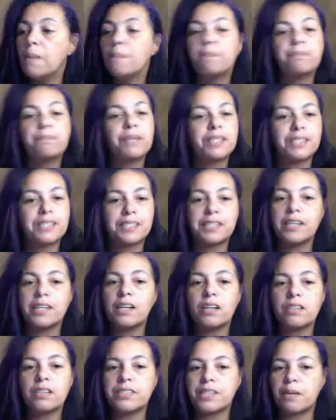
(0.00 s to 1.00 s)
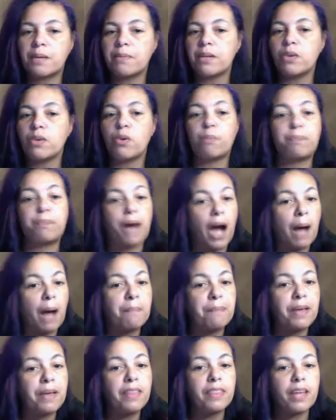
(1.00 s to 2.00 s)
But still, somebody will
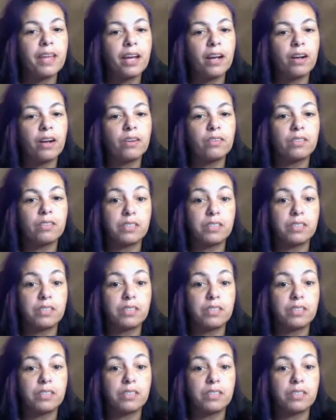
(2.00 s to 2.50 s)
pop in there,